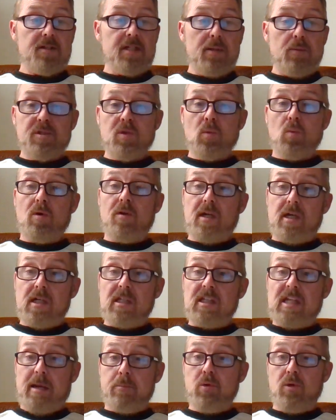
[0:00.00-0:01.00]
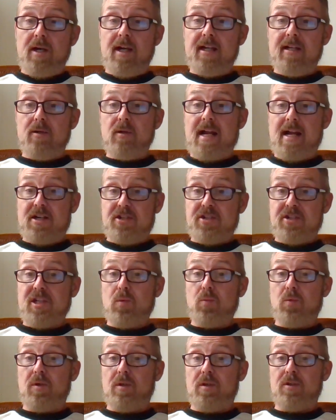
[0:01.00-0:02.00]
He was the one that collaborated actually
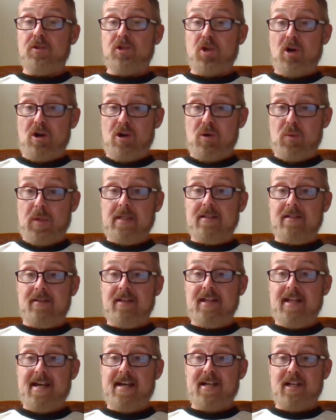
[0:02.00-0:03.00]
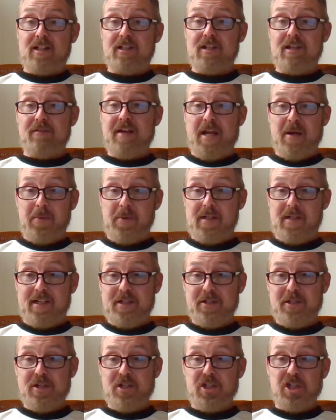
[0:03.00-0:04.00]
with Darwin, and they had a love hate
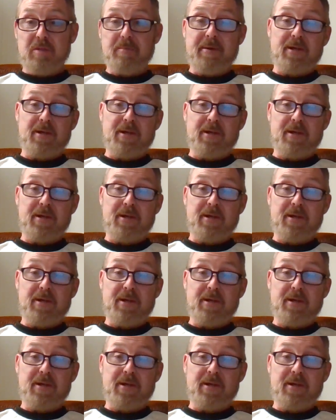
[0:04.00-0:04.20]
relationship.